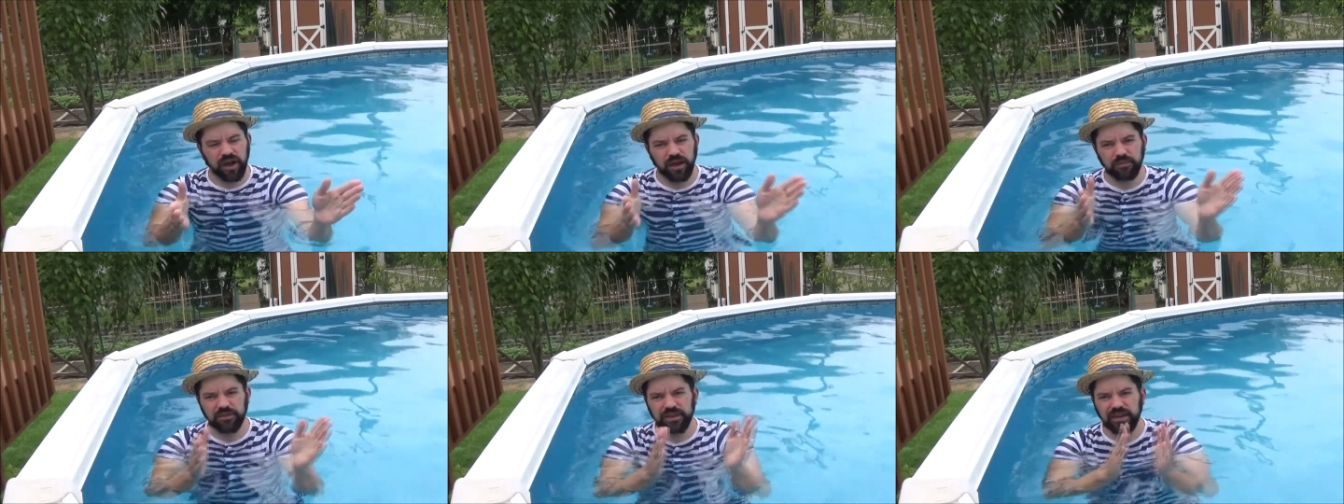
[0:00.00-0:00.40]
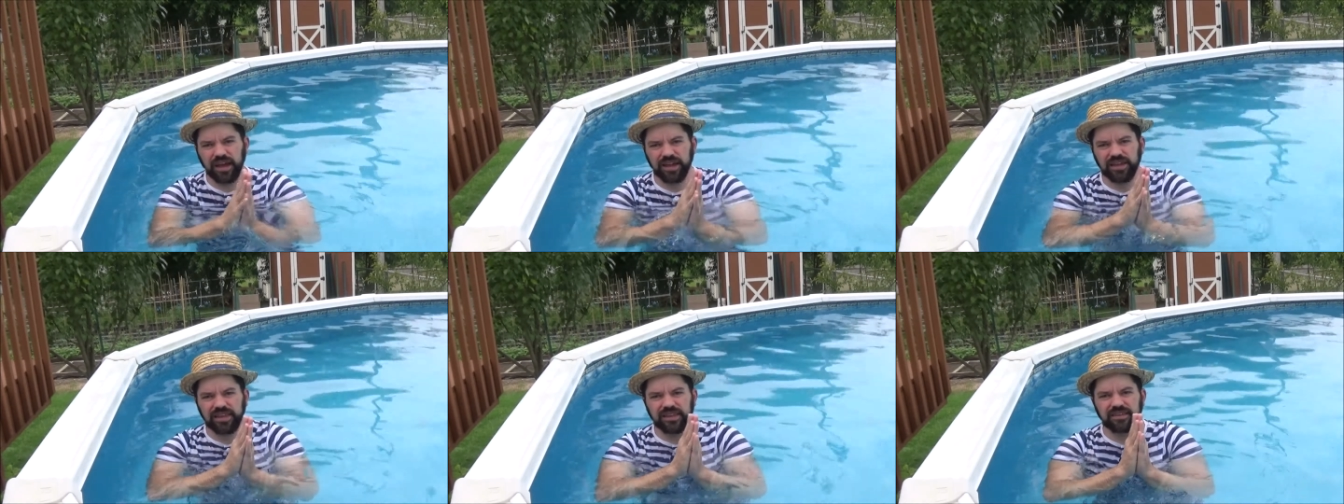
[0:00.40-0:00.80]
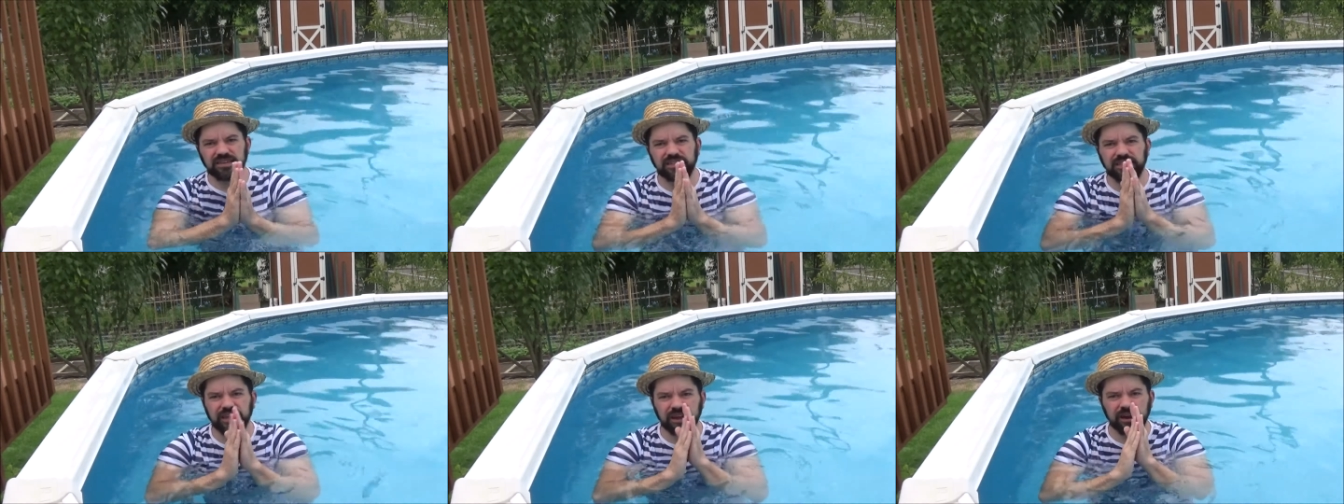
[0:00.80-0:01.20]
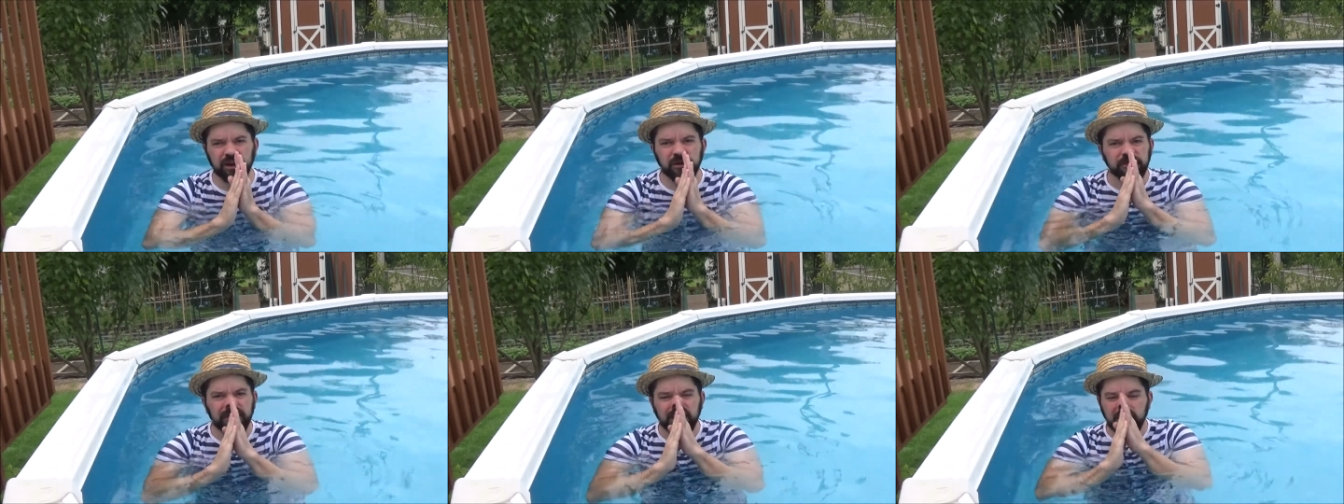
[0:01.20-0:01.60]
I'm gonna kind of end it
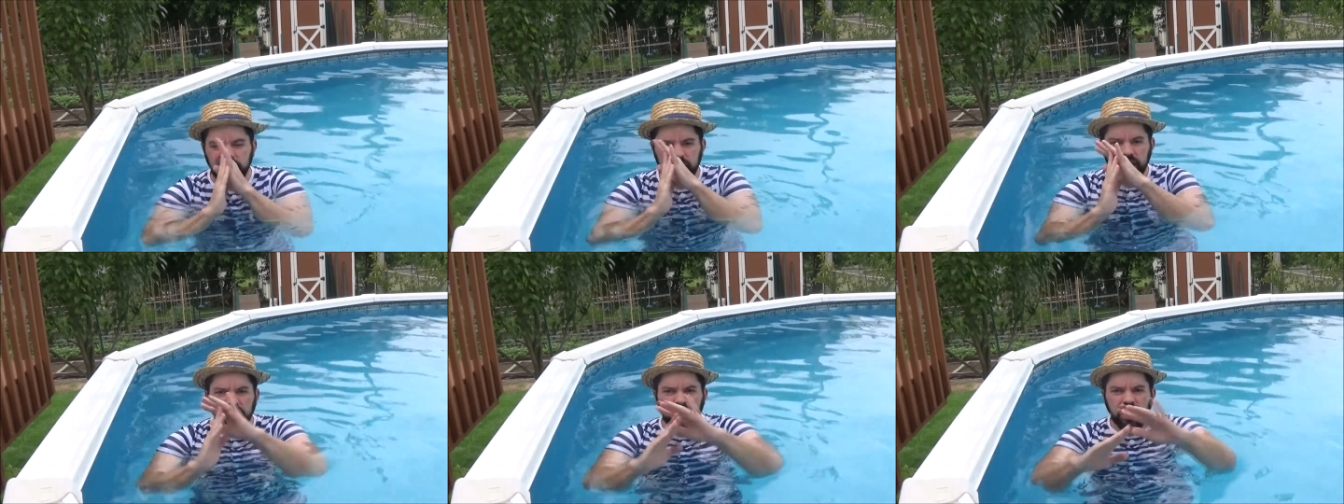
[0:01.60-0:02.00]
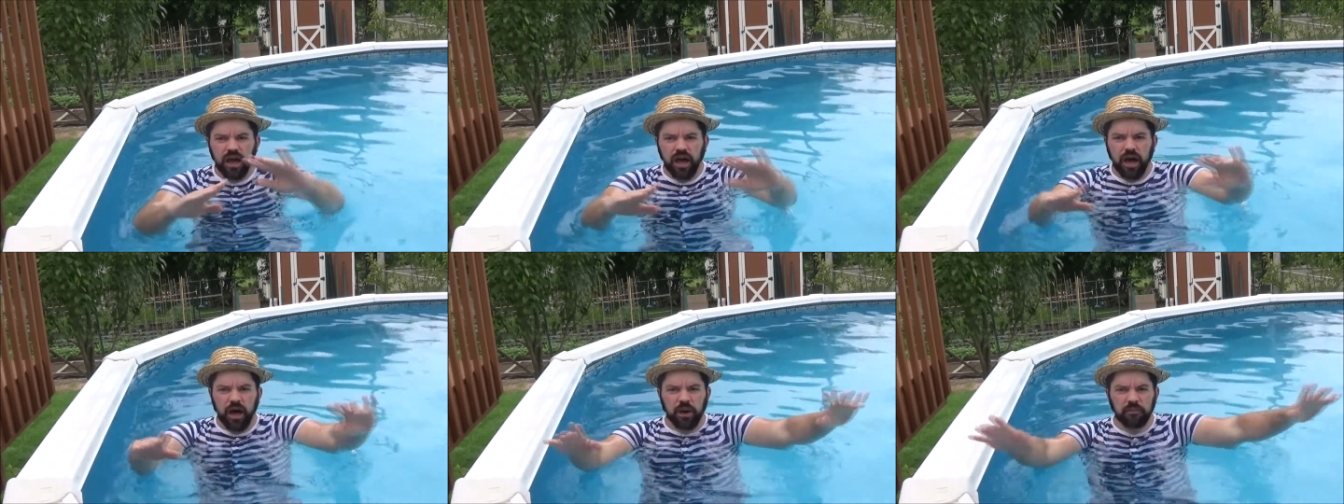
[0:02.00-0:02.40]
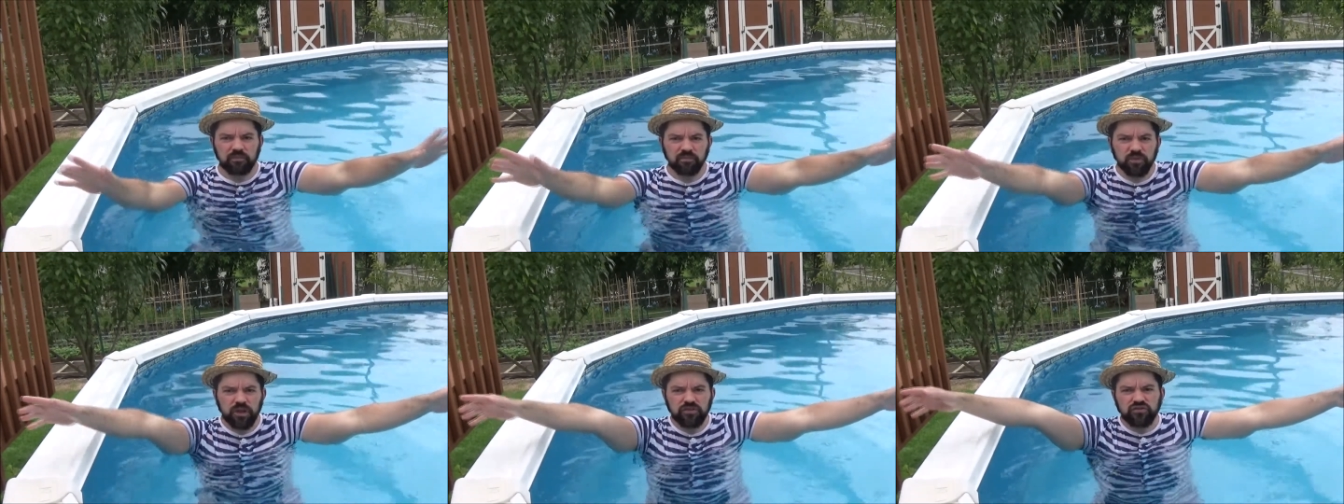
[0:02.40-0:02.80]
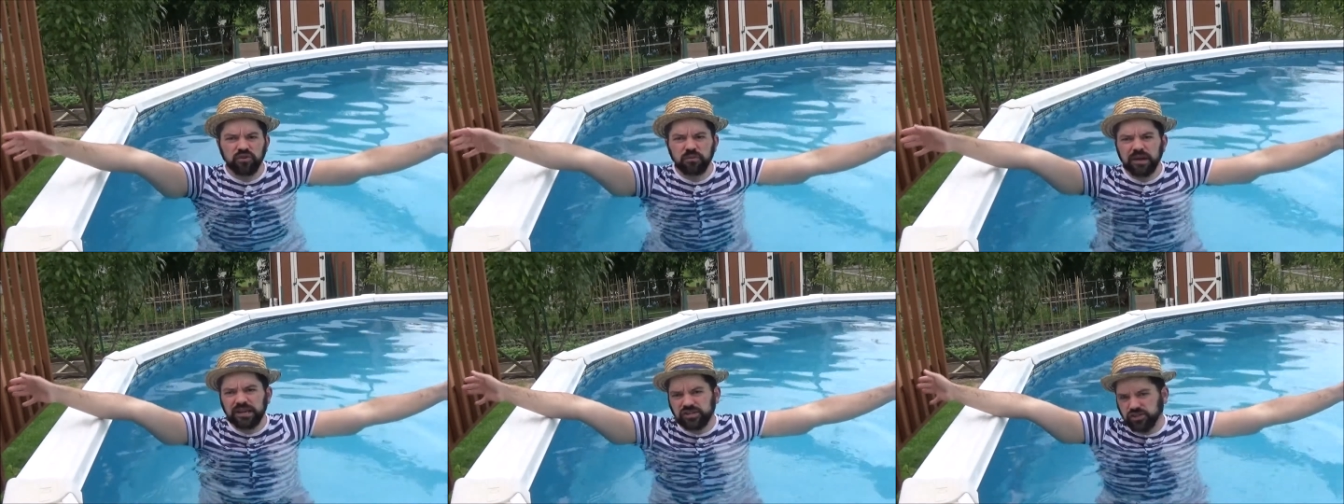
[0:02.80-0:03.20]
there.
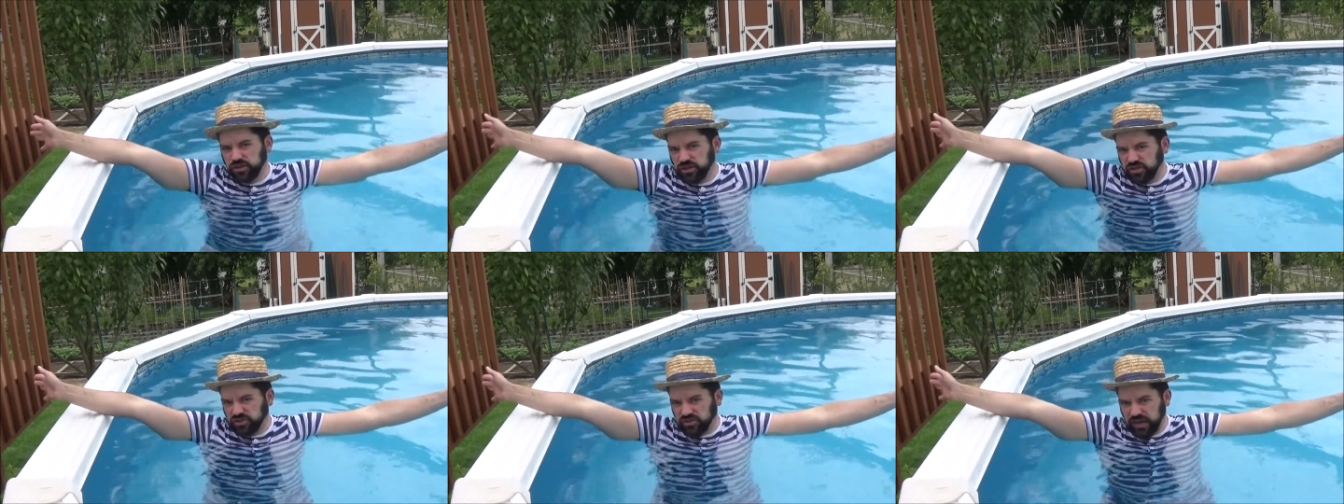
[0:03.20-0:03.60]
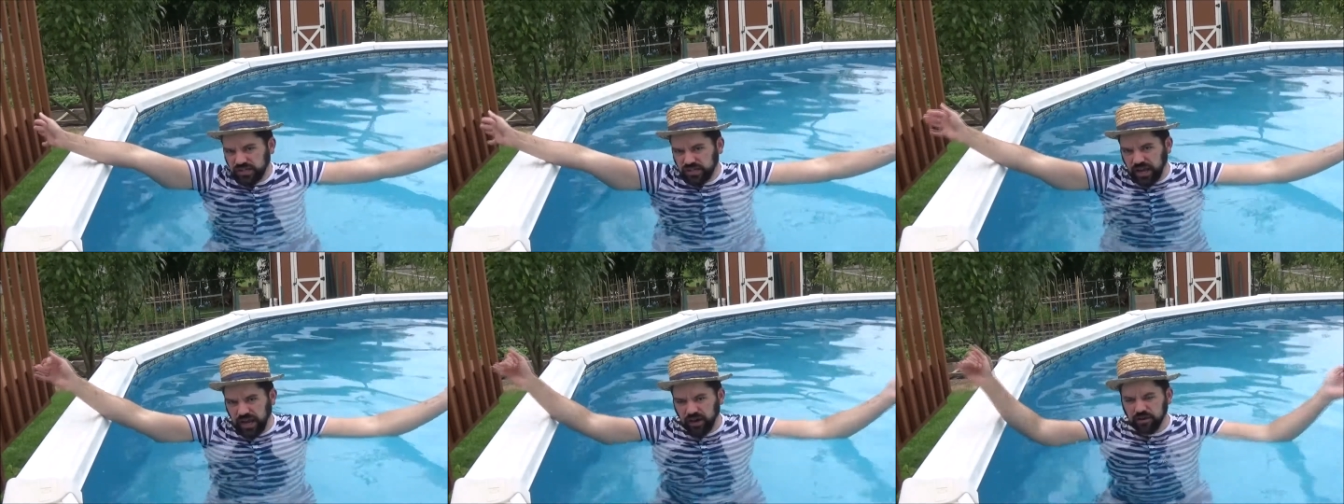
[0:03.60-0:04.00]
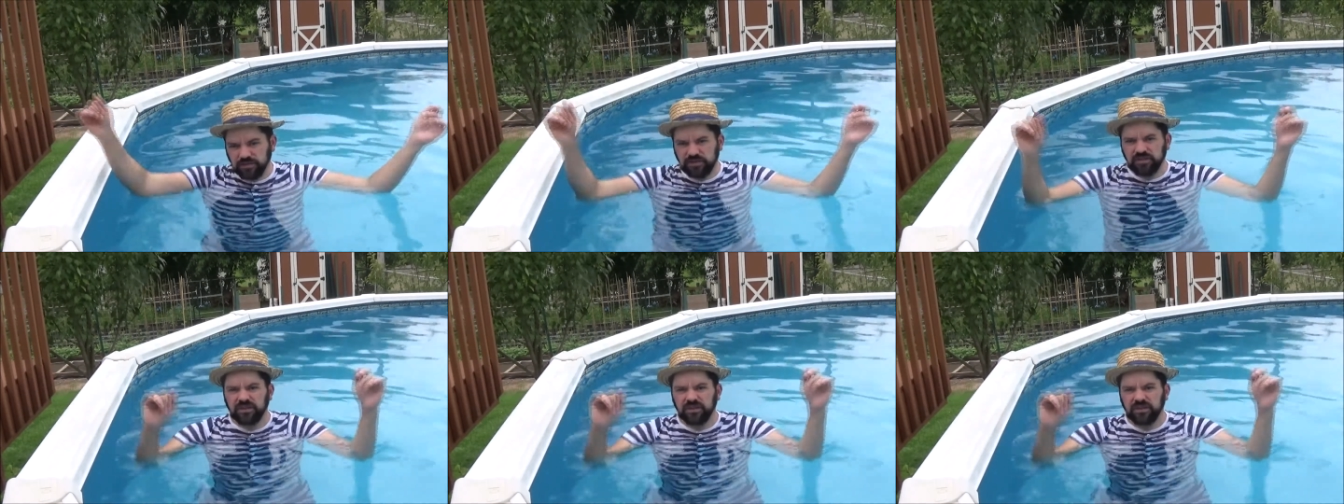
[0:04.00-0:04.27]
Do make sure you stretch out.